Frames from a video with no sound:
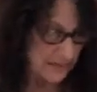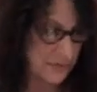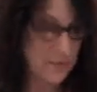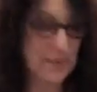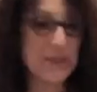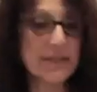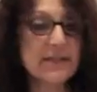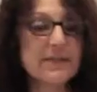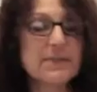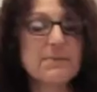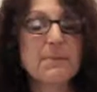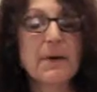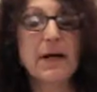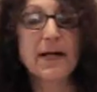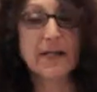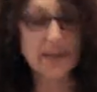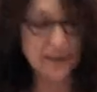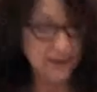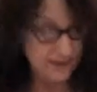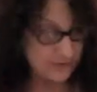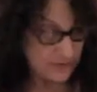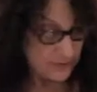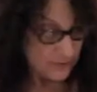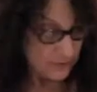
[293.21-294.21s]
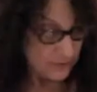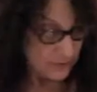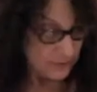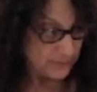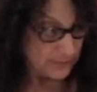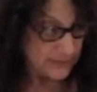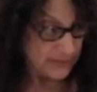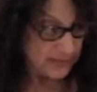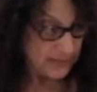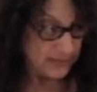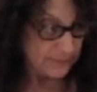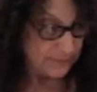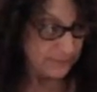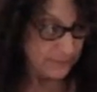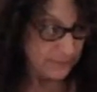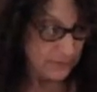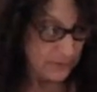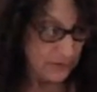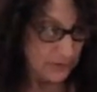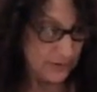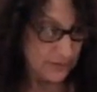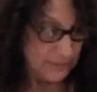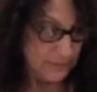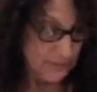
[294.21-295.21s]
one is by Aurel
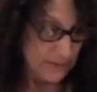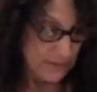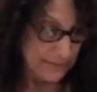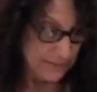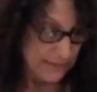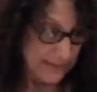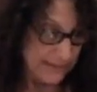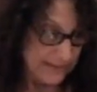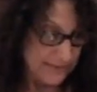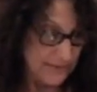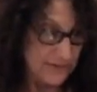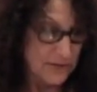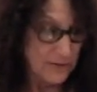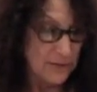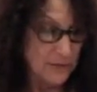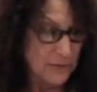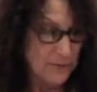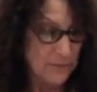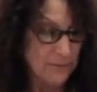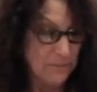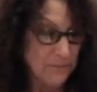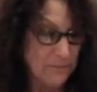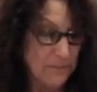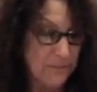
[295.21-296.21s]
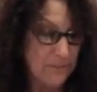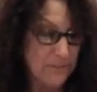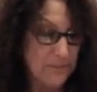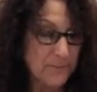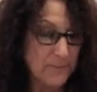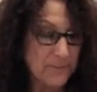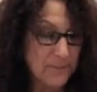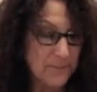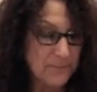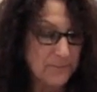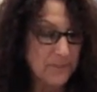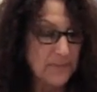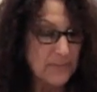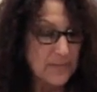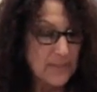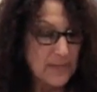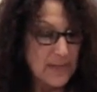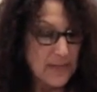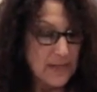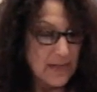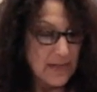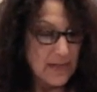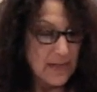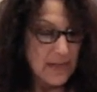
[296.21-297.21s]
Protopopescu,
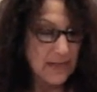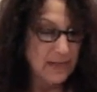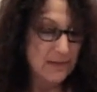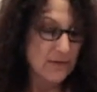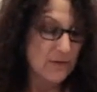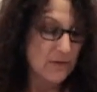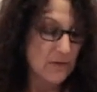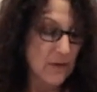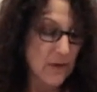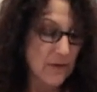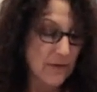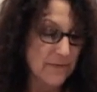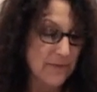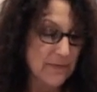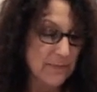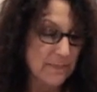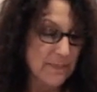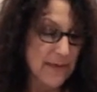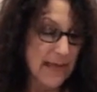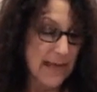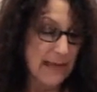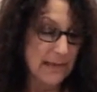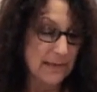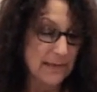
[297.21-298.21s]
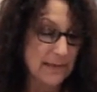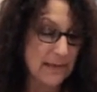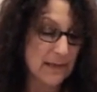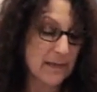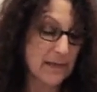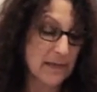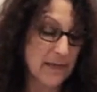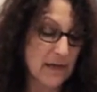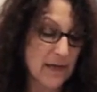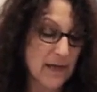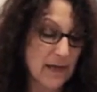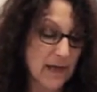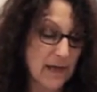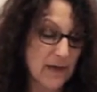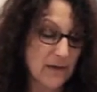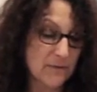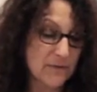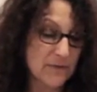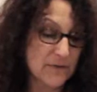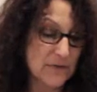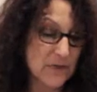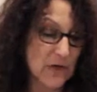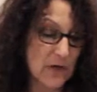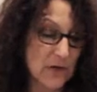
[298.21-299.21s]
and it's called The Ballad of
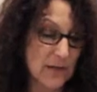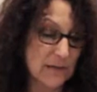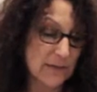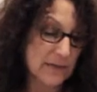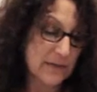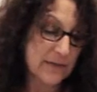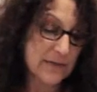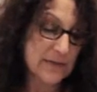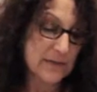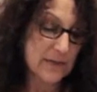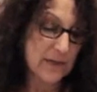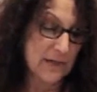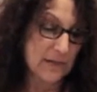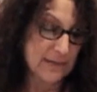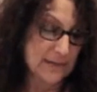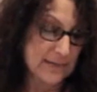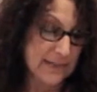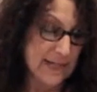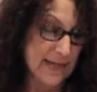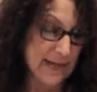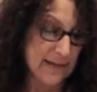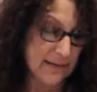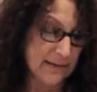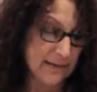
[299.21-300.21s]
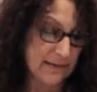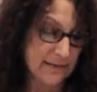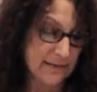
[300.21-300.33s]
Tartan.